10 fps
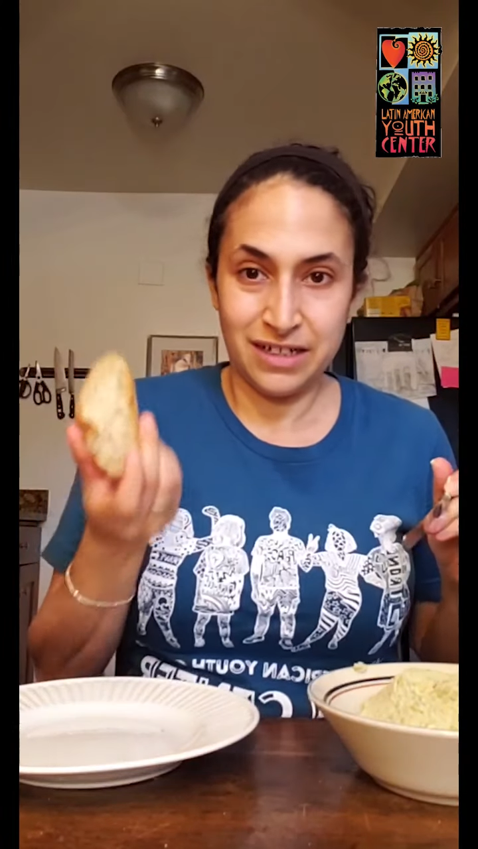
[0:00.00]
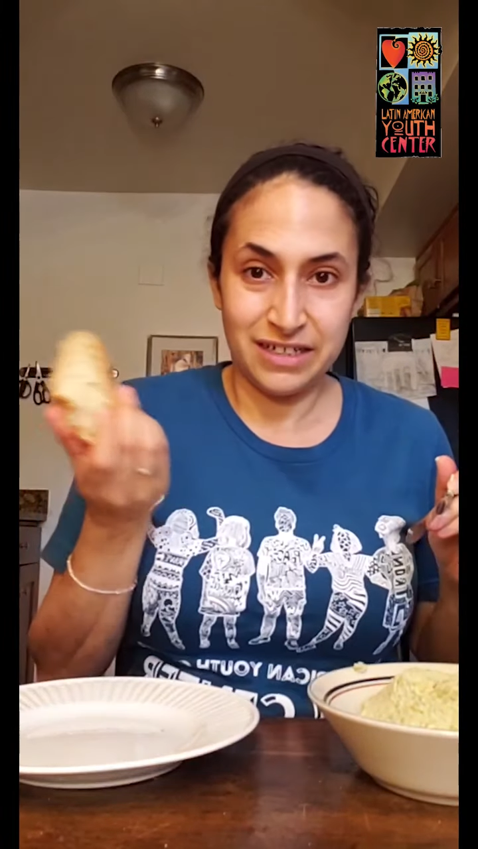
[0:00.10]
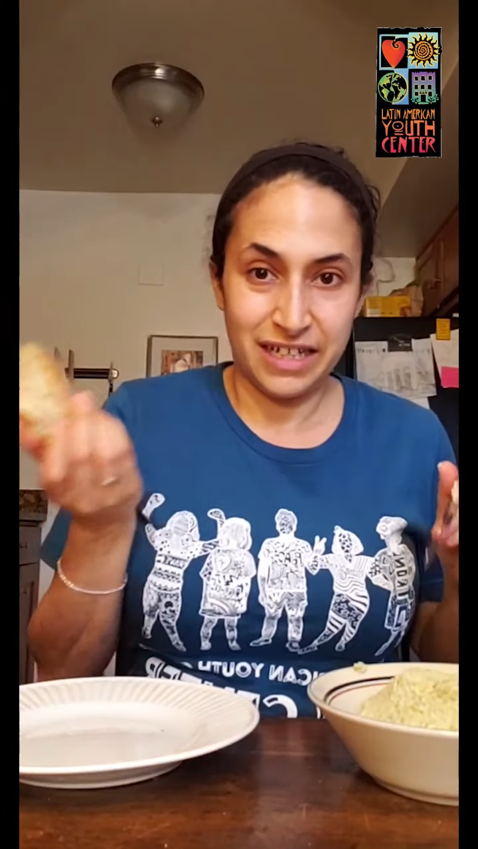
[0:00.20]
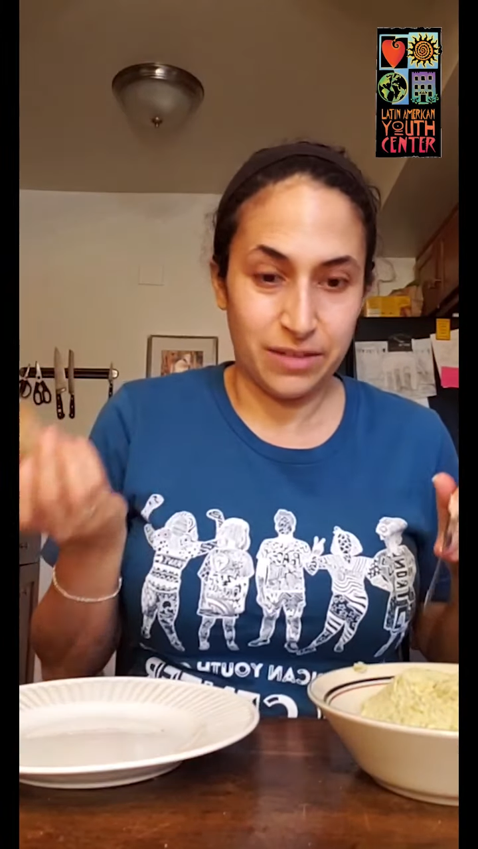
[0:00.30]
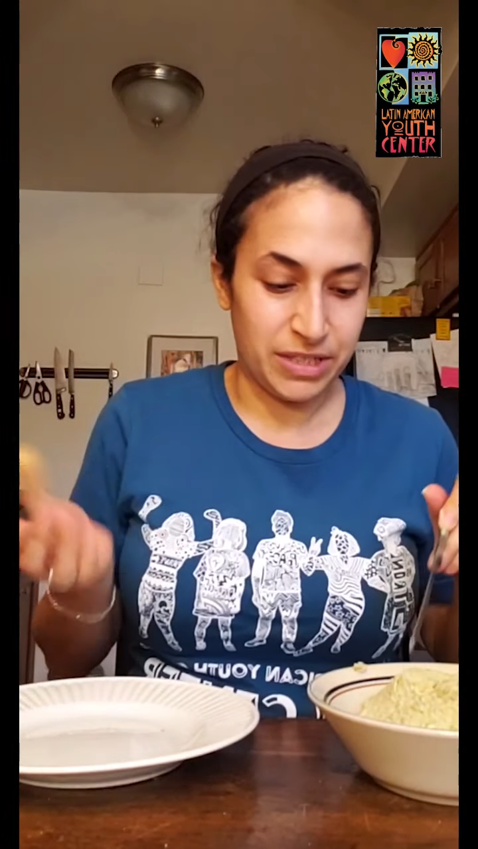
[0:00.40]

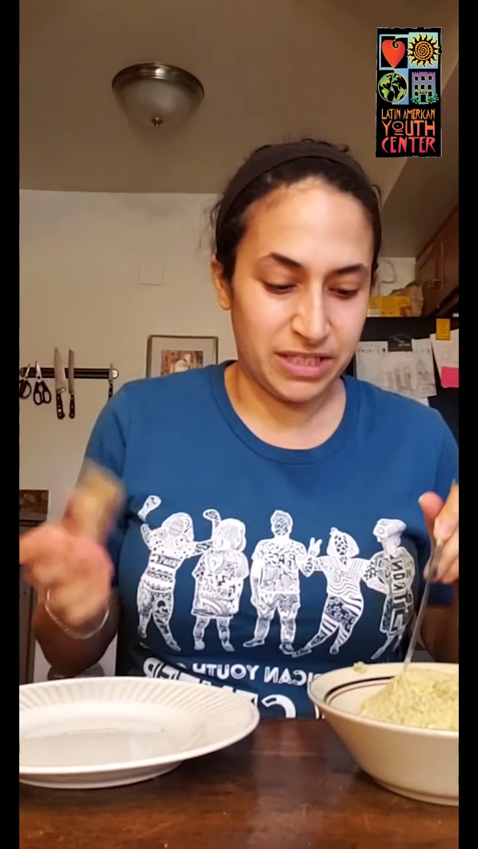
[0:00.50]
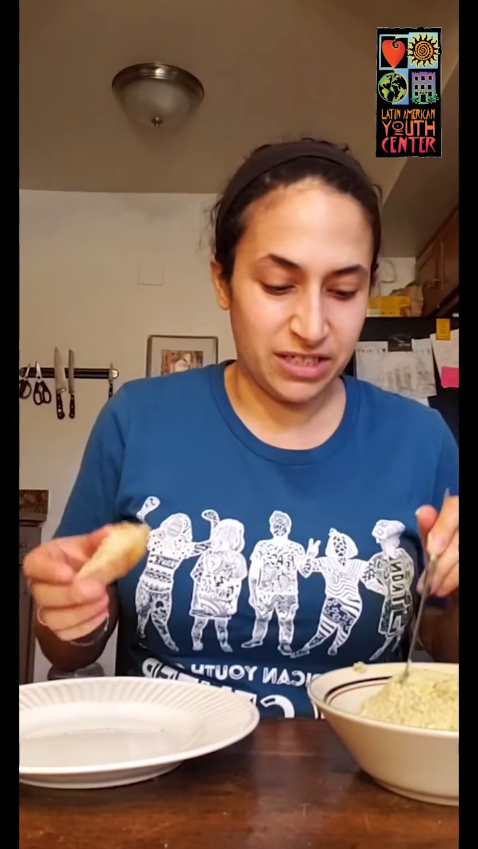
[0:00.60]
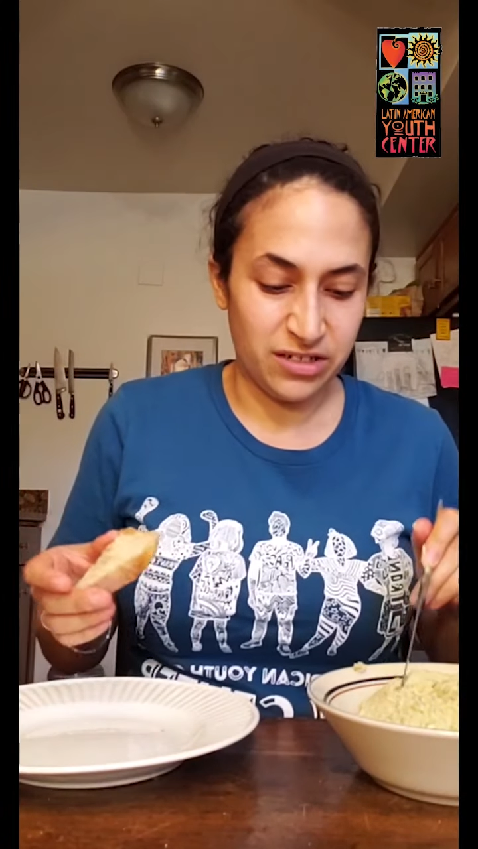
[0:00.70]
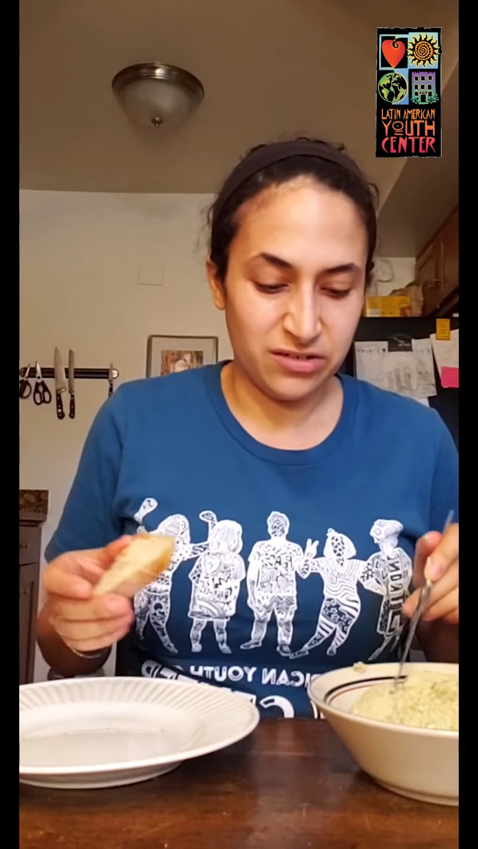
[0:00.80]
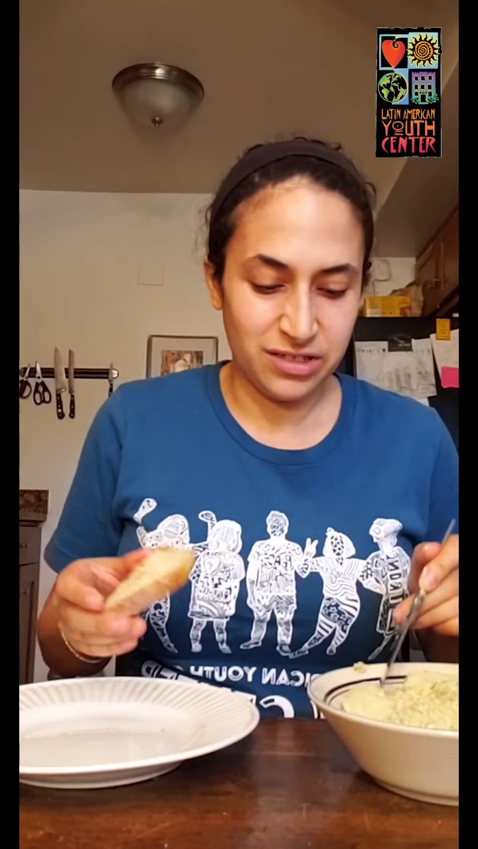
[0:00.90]
Take a piece of
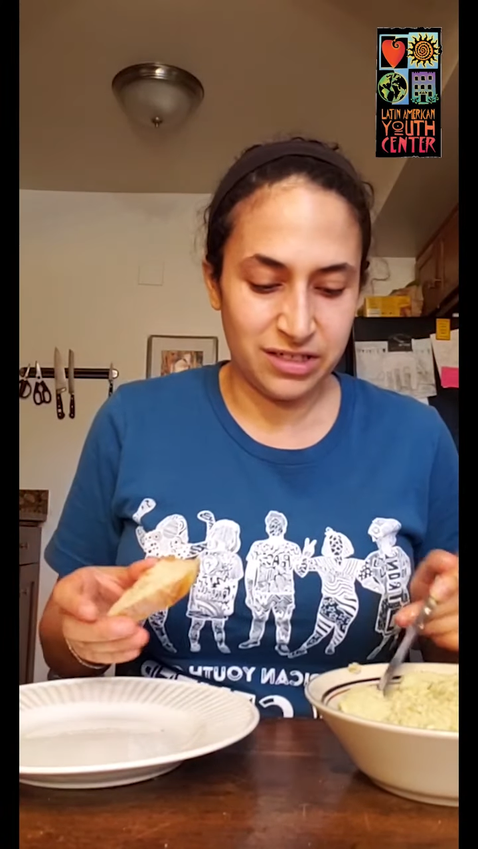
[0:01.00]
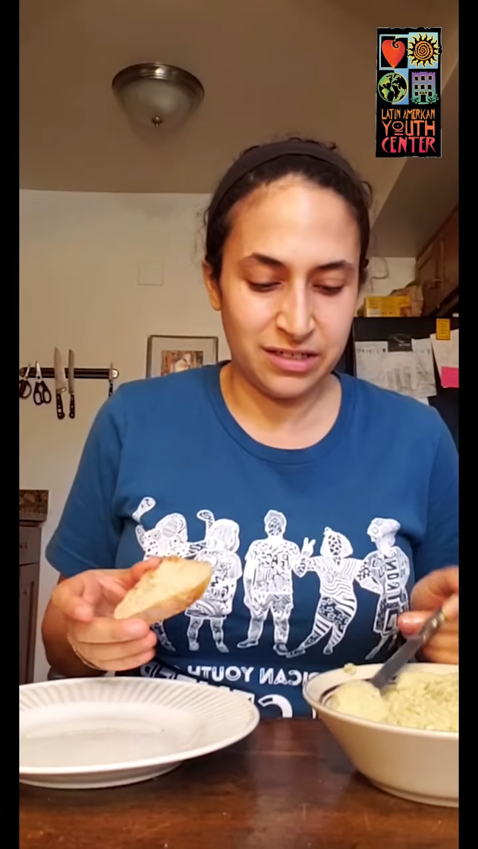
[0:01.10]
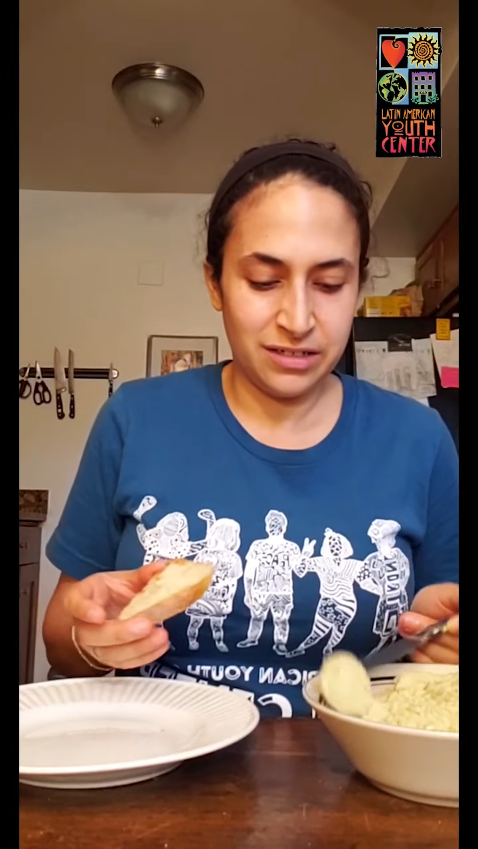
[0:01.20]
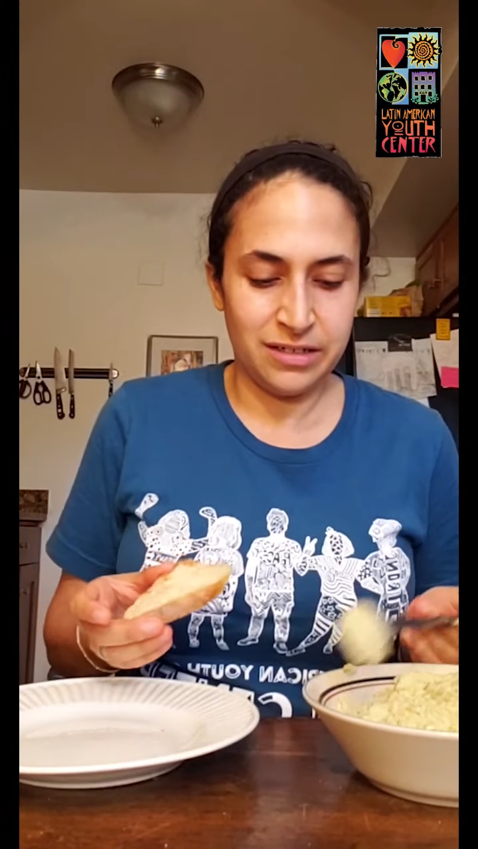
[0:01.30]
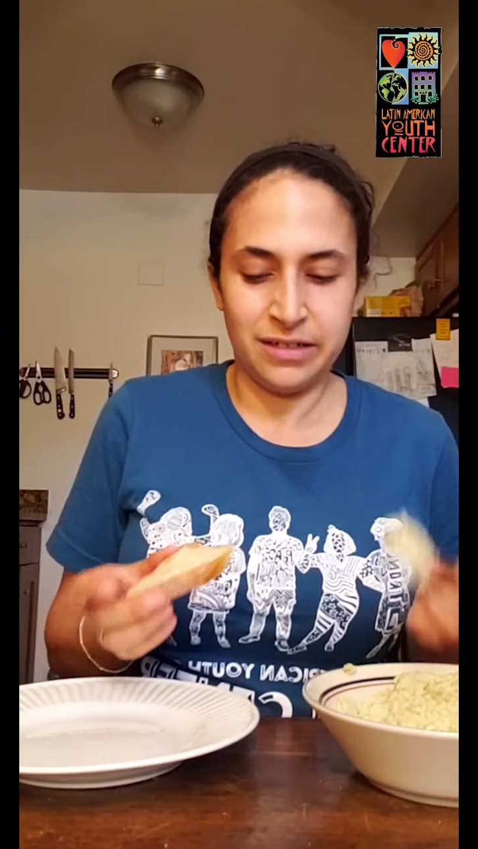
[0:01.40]
toast,
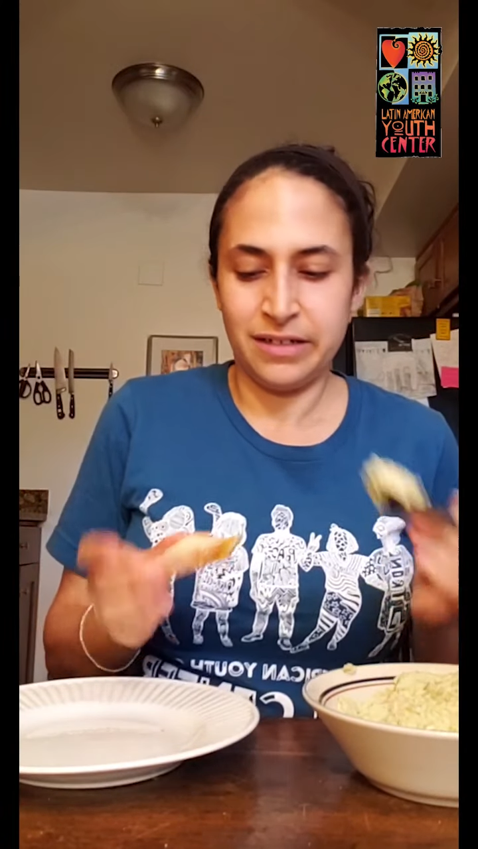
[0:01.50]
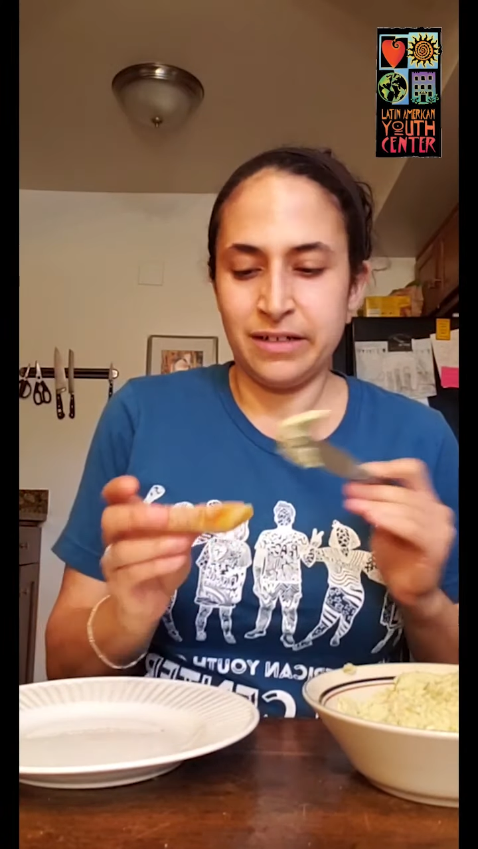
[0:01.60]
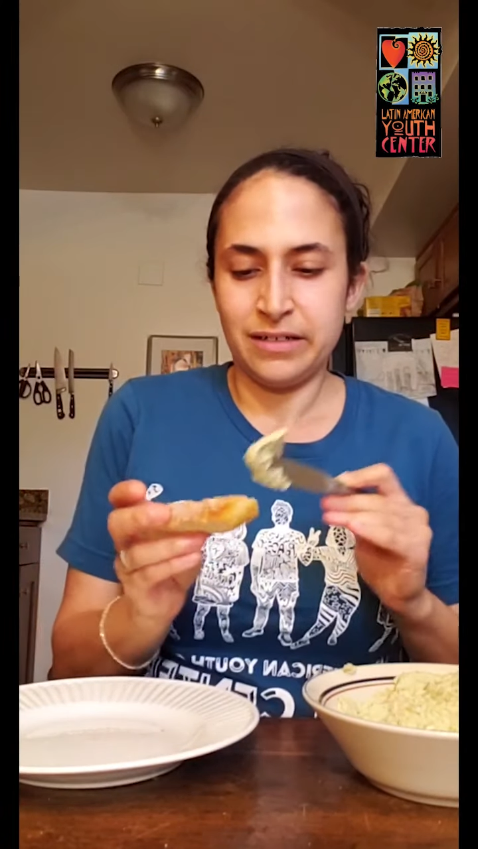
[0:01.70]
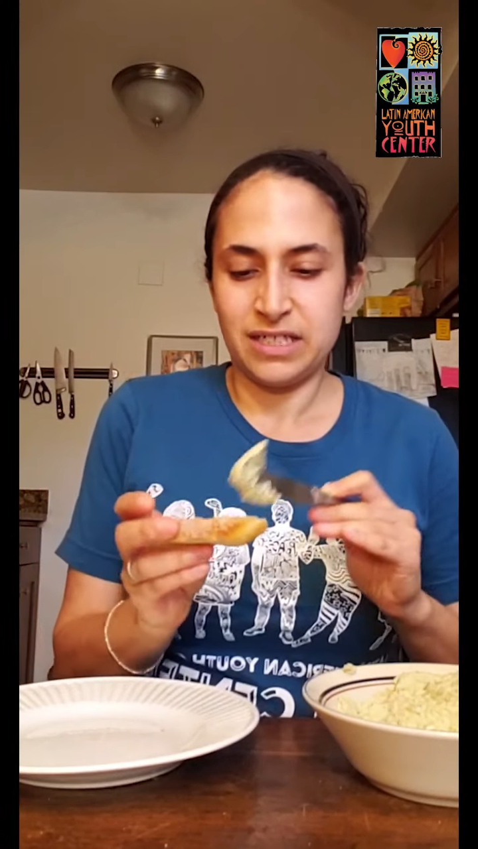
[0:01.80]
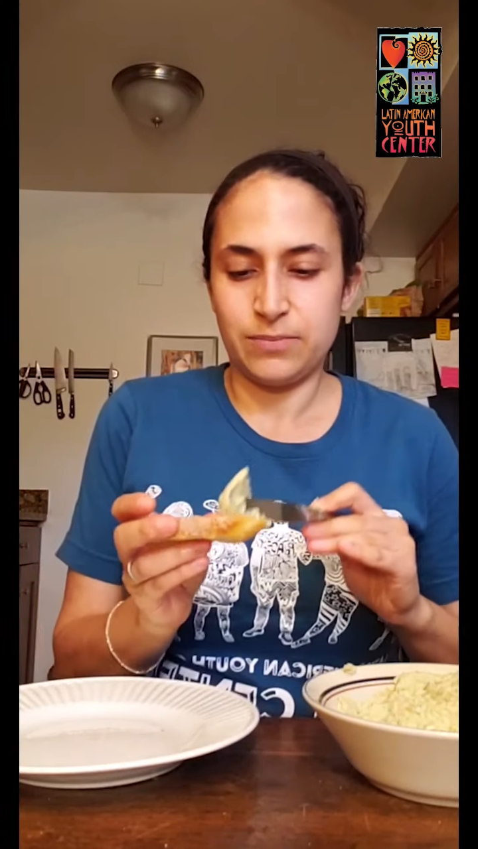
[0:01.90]

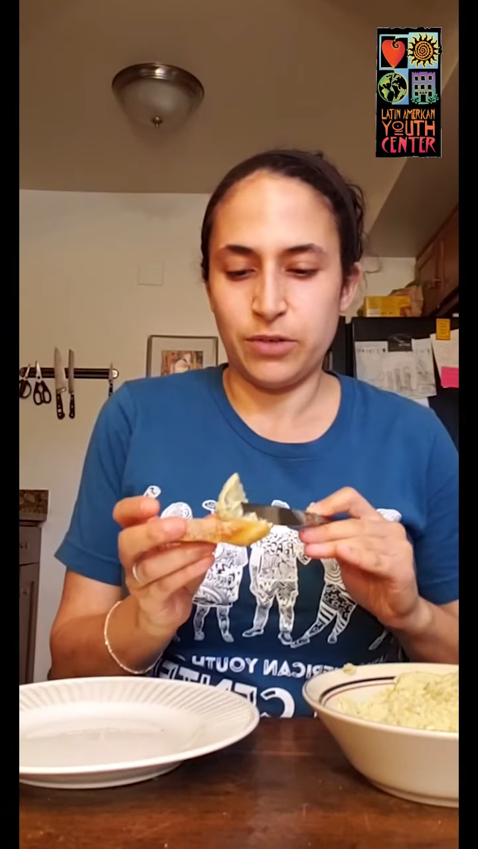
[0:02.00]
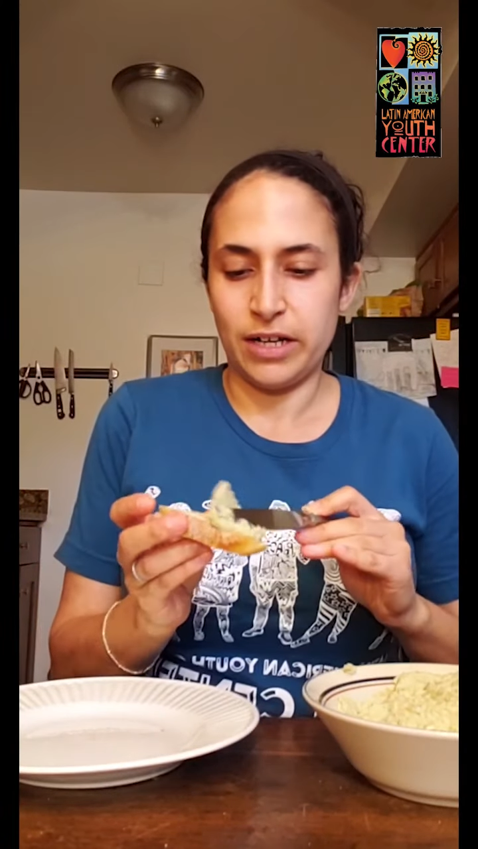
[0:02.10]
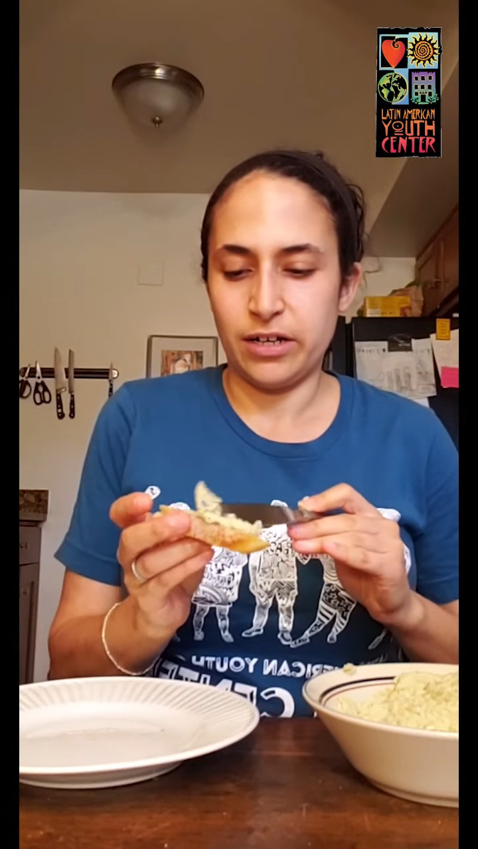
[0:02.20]
spread